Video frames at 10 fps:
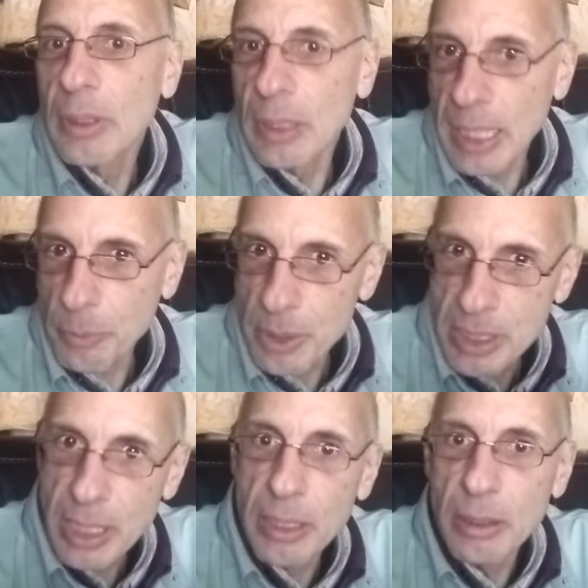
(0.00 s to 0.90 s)
like we
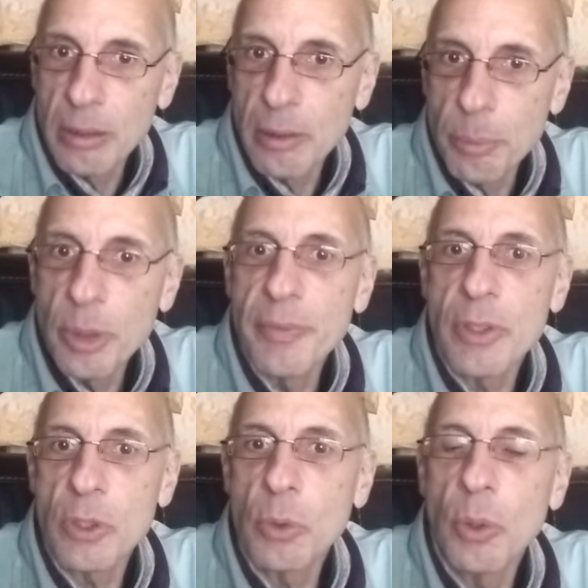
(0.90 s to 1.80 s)
said in the
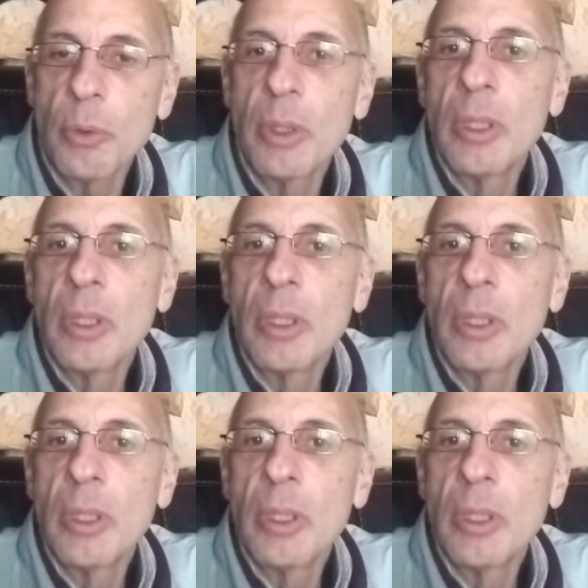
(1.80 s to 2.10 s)
previous quote,